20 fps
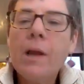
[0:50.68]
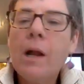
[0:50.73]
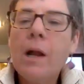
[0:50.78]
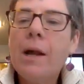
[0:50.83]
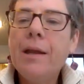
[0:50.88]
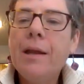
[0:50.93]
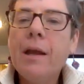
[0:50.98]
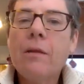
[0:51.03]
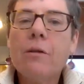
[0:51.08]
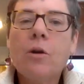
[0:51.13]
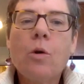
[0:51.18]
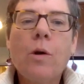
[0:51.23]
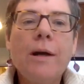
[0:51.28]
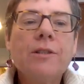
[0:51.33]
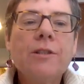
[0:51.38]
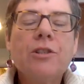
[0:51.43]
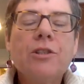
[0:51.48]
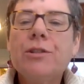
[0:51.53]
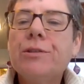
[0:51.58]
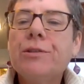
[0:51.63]
Any other
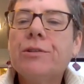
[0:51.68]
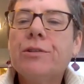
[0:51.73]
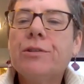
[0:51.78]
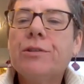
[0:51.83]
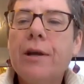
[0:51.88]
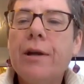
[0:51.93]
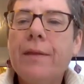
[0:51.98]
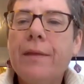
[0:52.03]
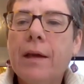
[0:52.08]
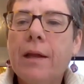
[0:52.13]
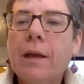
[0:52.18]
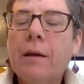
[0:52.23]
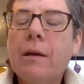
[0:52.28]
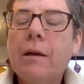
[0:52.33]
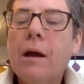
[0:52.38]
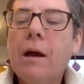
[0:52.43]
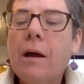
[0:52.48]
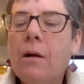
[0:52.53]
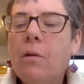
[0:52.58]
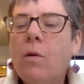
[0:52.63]
questions or anything
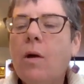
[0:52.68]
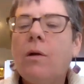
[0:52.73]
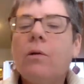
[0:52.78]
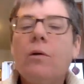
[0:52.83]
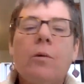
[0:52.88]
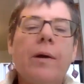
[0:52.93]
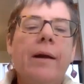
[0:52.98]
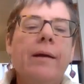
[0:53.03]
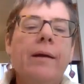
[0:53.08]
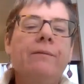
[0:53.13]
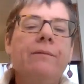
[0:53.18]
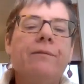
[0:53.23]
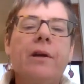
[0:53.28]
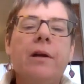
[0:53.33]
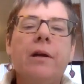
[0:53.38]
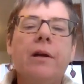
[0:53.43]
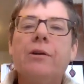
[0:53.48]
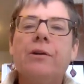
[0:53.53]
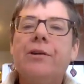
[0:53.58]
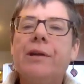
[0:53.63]
while we're waiting for
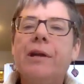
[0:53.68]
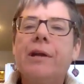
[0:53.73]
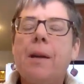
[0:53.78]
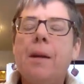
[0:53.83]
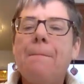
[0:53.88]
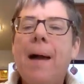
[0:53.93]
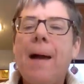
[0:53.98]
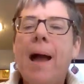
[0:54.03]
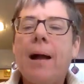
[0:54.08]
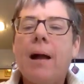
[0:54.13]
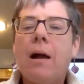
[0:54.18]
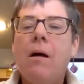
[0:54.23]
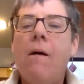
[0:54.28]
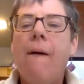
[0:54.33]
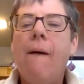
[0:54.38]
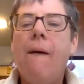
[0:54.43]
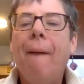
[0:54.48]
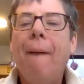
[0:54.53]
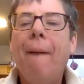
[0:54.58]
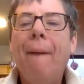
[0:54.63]
Hillary to come back?
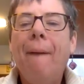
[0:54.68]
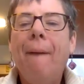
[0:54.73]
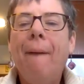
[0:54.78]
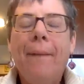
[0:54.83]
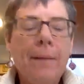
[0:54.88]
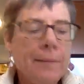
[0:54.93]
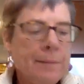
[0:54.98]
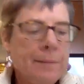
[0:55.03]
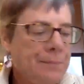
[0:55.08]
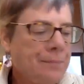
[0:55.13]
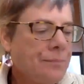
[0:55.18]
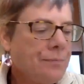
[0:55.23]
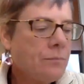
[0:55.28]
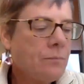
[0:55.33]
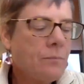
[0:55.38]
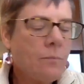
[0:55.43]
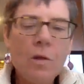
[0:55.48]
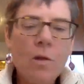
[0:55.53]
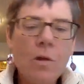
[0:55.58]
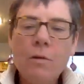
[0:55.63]

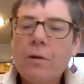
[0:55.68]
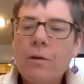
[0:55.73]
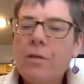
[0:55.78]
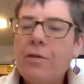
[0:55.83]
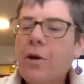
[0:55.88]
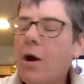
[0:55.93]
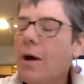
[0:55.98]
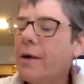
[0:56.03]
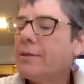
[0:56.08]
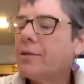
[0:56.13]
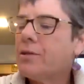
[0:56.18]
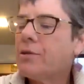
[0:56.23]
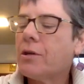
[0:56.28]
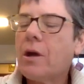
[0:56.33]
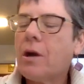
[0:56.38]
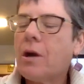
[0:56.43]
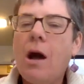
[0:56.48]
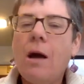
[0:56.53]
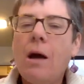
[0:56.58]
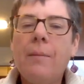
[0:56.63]
Or thoughts or
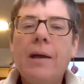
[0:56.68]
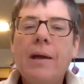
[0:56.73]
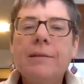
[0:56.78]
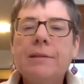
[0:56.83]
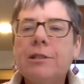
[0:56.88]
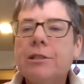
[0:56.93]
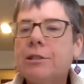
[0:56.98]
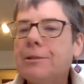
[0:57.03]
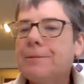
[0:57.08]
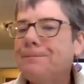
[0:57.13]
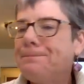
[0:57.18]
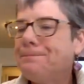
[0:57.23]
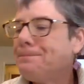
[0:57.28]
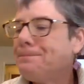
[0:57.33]
comments?